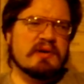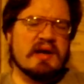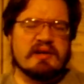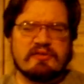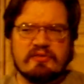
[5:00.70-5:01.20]

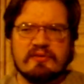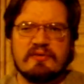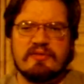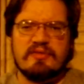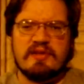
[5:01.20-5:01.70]
And
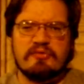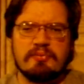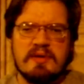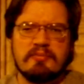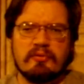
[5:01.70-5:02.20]
these
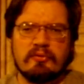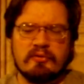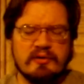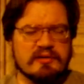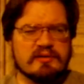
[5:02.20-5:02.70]
people
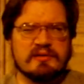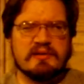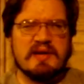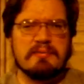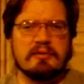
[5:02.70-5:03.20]

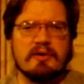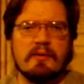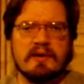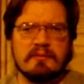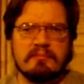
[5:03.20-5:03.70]
keep it
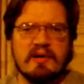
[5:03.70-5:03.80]
going by